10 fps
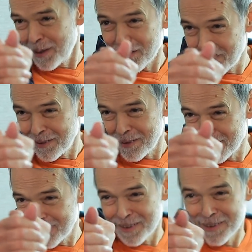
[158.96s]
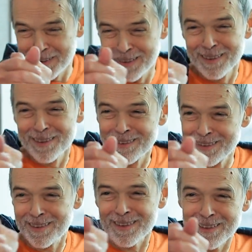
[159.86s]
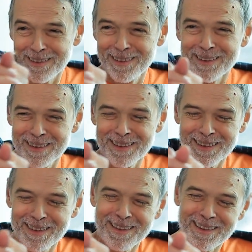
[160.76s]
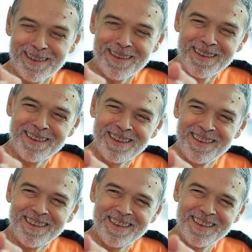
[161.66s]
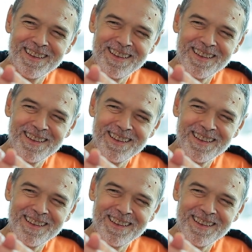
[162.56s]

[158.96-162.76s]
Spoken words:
tremendously lucky that I have a friend